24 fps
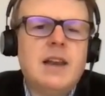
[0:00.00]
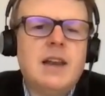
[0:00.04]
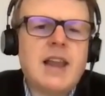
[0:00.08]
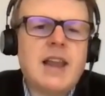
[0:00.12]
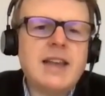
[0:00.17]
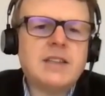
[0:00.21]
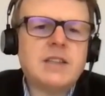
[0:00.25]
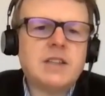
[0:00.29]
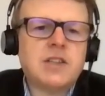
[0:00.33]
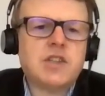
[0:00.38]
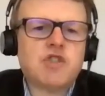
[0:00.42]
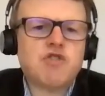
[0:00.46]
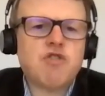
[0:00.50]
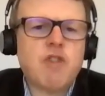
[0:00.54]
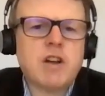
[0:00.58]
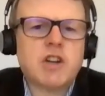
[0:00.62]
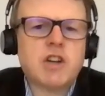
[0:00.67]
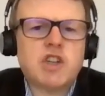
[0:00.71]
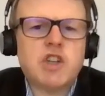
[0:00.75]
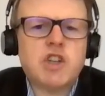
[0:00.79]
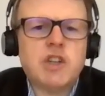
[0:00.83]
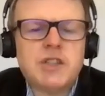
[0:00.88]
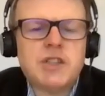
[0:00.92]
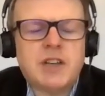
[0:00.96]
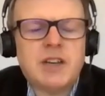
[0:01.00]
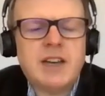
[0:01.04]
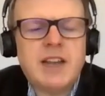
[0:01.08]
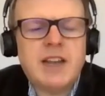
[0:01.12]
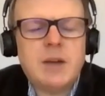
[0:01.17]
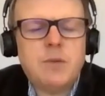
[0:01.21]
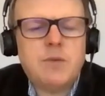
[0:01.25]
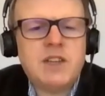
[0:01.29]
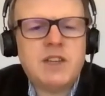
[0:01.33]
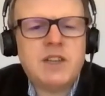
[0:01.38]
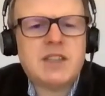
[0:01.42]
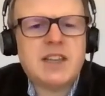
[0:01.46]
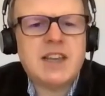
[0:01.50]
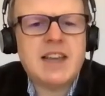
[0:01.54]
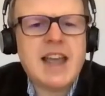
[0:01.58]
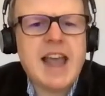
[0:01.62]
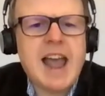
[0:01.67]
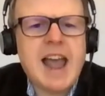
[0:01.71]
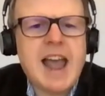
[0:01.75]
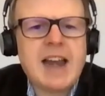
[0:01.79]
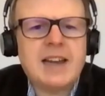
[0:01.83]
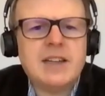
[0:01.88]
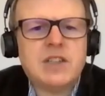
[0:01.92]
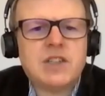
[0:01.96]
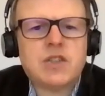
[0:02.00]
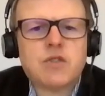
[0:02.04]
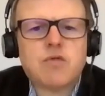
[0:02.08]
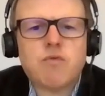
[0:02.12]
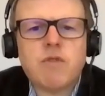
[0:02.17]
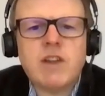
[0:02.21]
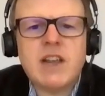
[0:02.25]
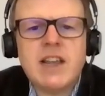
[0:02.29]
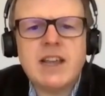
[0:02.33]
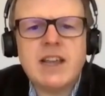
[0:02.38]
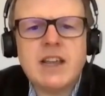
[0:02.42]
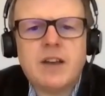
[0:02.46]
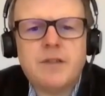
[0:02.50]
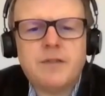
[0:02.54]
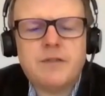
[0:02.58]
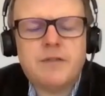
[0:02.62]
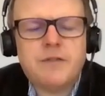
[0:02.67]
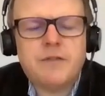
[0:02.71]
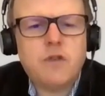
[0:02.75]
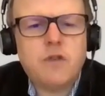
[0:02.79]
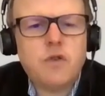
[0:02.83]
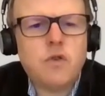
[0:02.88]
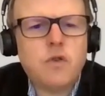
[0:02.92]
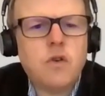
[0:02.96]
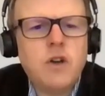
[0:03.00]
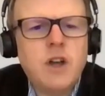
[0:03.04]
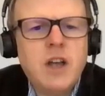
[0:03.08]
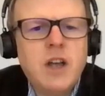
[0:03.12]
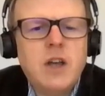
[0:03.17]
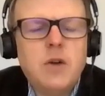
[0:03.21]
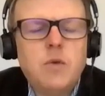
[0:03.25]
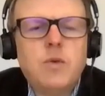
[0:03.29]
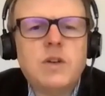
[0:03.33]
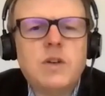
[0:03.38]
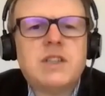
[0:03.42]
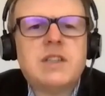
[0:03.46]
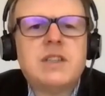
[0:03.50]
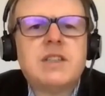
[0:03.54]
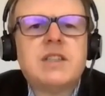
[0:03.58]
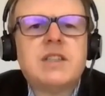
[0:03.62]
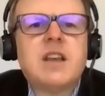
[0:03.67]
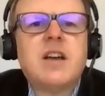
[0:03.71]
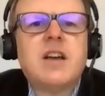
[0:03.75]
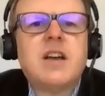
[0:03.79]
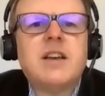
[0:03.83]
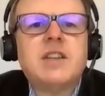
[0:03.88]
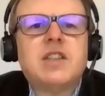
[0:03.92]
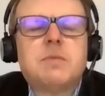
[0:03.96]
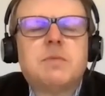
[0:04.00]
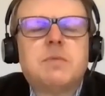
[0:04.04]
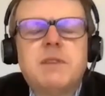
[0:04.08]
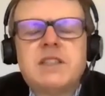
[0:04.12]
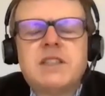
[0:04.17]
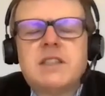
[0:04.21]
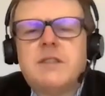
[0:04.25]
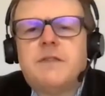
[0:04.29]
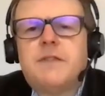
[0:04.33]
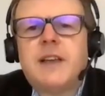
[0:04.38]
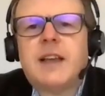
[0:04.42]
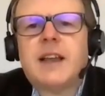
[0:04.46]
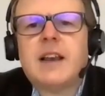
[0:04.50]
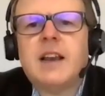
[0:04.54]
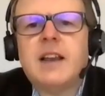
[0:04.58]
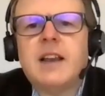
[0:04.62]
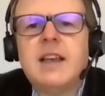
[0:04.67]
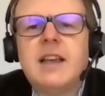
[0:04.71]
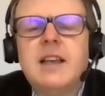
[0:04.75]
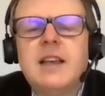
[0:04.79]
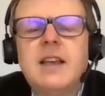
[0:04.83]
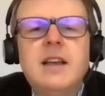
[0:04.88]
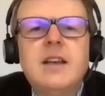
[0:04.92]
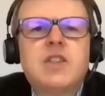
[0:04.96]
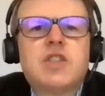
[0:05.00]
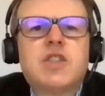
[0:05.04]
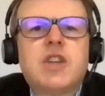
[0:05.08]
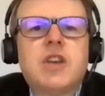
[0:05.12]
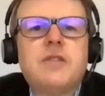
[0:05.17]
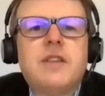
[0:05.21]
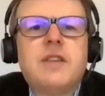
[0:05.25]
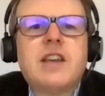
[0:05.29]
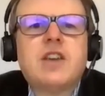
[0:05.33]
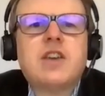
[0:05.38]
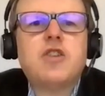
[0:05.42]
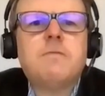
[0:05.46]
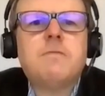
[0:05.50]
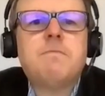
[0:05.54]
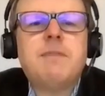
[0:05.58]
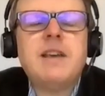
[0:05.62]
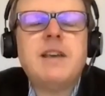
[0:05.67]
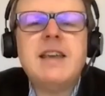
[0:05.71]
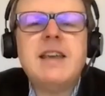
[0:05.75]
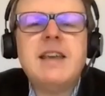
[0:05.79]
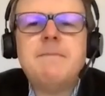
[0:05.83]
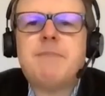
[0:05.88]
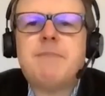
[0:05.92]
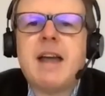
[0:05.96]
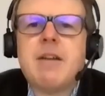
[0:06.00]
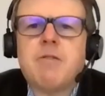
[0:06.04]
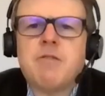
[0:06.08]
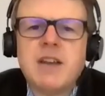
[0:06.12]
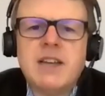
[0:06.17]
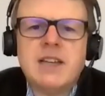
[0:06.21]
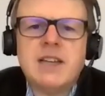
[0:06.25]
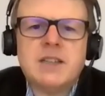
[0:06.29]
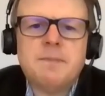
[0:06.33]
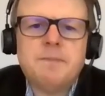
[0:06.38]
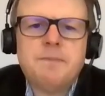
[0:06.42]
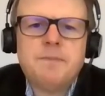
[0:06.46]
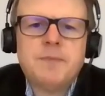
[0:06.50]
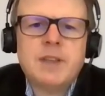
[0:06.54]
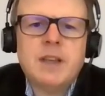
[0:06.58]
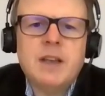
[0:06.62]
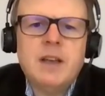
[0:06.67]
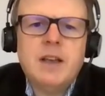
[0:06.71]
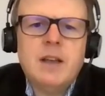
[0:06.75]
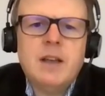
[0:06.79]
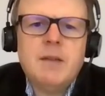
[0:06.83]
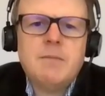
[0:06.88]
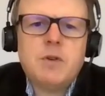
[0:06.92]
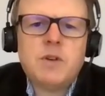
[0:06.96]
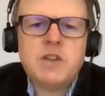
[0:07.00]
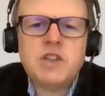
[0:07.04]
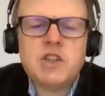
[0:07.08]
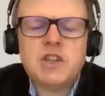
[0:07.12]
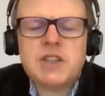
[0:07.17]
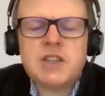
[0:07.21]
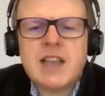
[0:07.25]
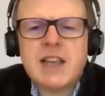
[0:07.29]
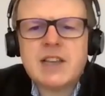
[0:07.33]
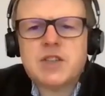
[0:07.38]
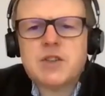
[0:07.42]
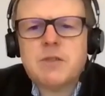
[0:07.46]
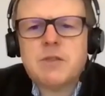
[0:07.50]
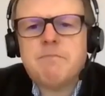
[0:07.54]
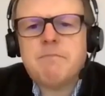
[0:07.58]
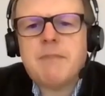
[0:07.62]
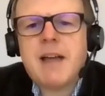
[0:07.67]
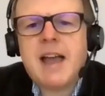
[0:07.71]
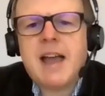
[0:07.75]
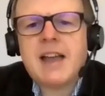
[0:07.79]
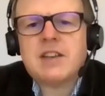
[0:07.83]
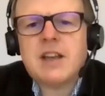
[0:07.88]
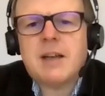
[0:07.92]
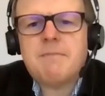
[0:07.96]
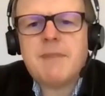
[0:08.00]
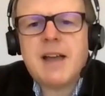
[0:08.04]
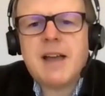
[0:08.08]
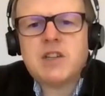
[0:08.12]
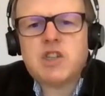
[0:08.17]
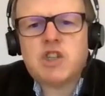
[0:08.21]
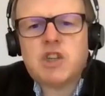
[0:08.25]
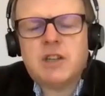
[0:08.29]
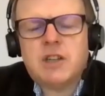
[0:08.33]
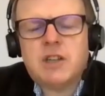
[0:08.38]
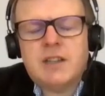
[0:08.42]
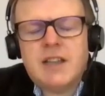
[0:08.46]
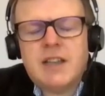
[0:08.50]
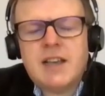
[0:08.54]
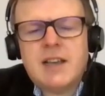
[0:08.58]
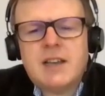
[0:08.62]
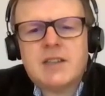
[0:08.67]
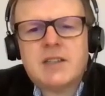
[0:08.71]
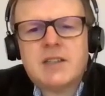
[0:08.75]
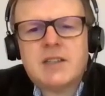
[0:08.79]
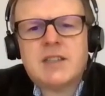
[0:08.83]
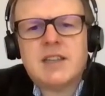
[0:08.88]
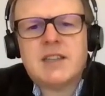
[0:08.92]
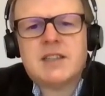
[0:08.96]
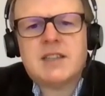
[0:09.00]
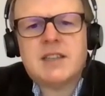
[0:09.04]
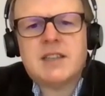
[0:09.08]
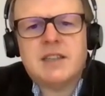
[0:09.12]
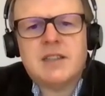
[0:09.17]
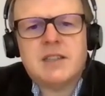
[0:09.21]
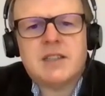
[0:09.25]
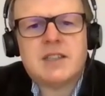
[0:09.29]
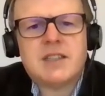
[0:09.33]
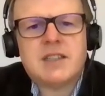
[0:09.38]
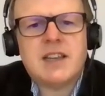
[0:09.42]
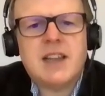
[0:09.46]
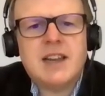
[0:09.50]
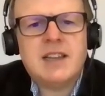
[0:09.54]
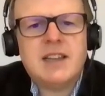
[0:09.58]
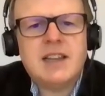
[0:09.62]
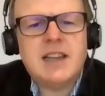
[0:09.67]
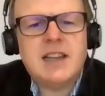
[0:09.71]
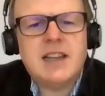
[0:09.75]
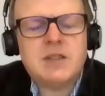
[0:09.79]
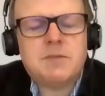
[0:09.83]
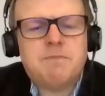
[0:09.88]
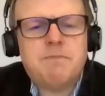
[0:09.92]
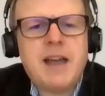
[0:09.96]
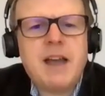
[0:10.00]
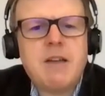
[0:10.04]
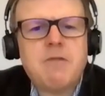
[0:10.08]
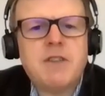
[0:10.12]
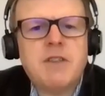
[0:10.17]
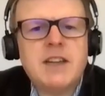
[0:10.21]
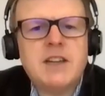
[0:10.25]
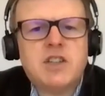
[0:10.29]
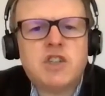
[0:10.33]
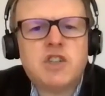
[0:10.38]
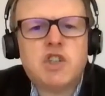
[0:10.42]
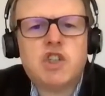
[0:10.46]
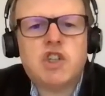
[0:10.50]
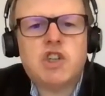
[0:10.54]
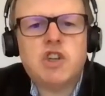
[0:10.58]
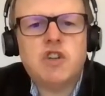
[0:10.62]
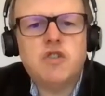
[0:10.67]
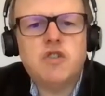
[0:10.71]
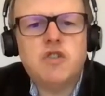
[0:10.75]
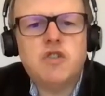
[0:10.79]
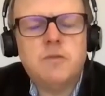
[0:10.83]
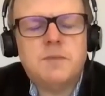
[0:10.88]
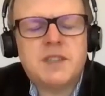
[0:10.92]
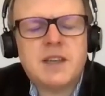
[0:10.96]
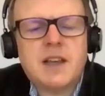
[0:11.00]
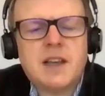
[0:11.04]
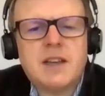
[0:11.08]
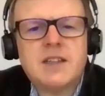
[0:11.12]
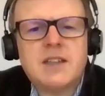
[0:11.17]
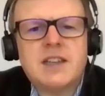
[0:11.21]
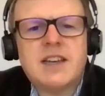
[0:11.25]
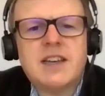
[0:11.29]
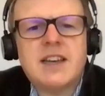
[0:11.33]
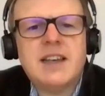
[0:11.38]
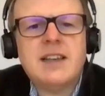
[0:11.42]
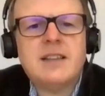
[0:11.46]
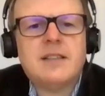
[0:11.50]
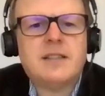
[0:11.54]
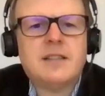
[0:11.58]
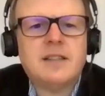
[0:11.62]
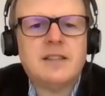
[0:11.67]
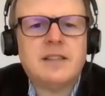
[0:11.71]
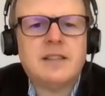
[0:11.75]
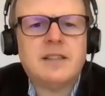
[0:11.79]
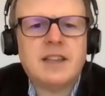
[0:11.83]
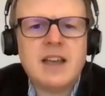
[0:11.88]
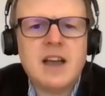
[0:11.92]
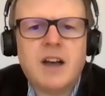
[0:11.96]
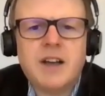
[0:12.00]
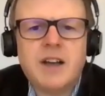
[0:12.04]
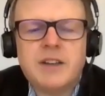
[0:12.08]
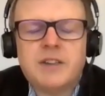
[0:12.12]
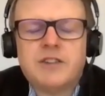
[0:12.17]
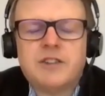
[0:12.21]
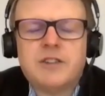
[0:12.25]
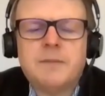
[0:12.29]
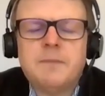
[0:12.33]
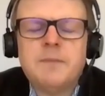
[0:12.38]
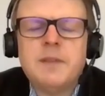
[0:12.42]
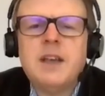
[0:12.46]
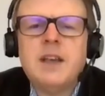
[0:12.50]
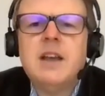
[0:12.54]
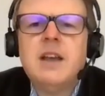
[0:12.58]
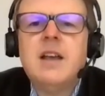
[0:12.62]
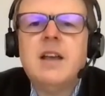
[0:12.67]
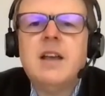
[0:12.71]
Later structures, and here we see Halle's 3 and 4, were designed specifically so they could be buried. But one just has to imagine the existence in these buried tubes underneath the ice,